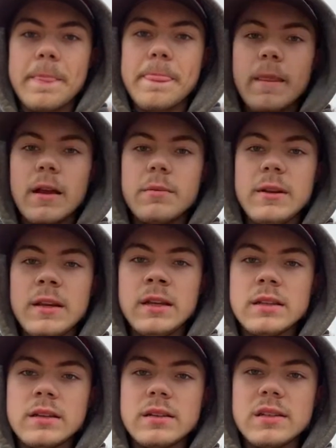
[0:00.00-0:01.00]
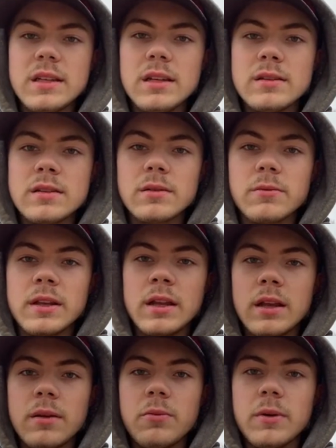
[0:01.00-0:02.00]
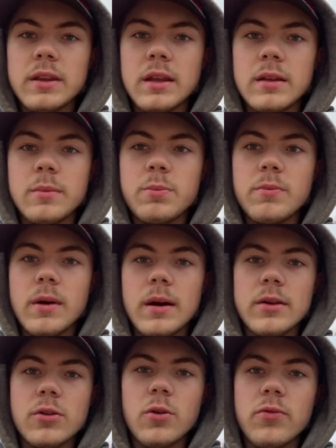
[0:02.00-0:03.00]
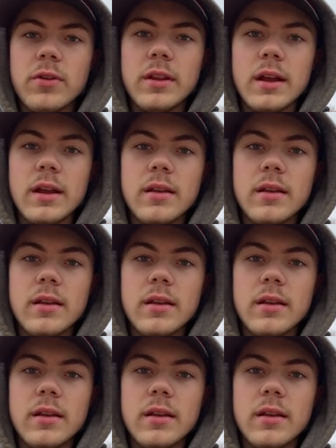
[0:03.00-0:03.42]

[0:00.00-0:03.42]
Be neat to see what they show for that.